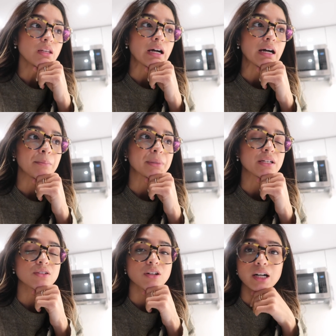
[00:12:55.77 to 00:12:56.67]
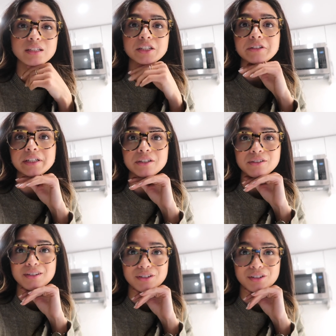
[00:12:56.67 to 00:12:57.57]
um, because content
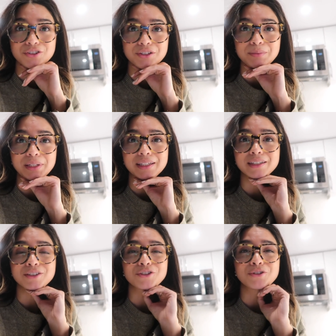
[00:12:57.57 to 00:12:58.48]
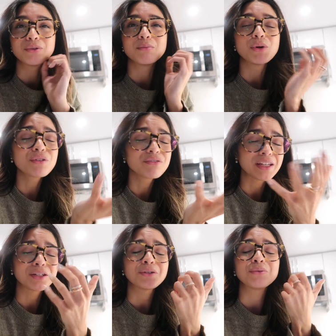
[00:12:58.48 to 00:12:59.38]
creators should be here to
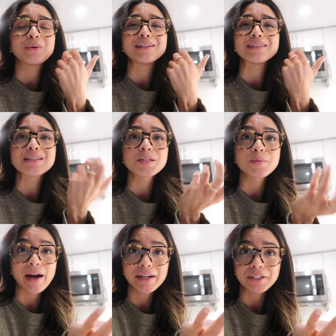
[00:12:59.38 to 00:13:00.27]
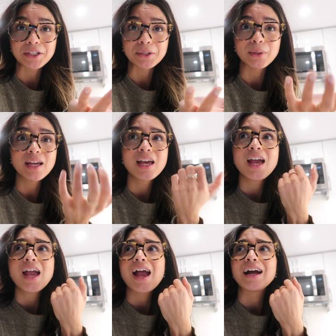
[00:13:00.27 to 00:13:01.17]
motivate you and inspire you
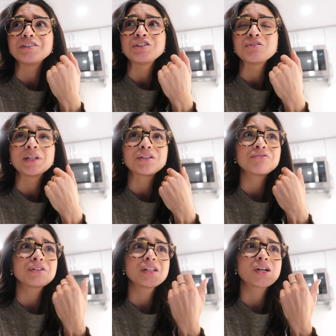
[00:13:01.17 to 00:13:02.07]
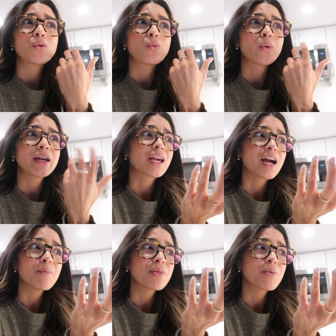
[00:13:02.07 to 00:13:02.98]
and you know make you feel like waking
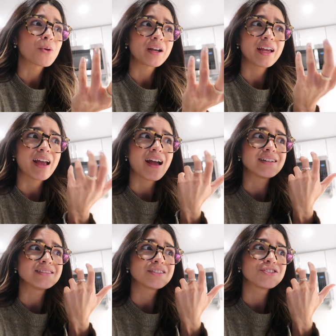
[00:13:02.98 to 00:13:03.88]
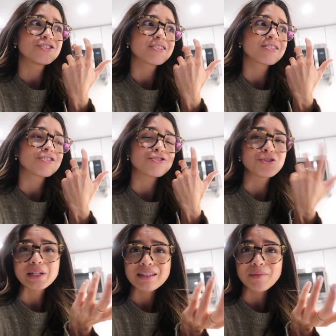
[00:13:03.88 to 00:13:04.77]
up in the morning and just
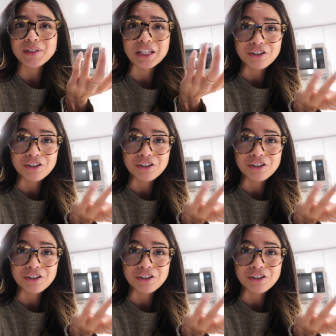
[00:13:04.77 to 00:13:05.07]
doing something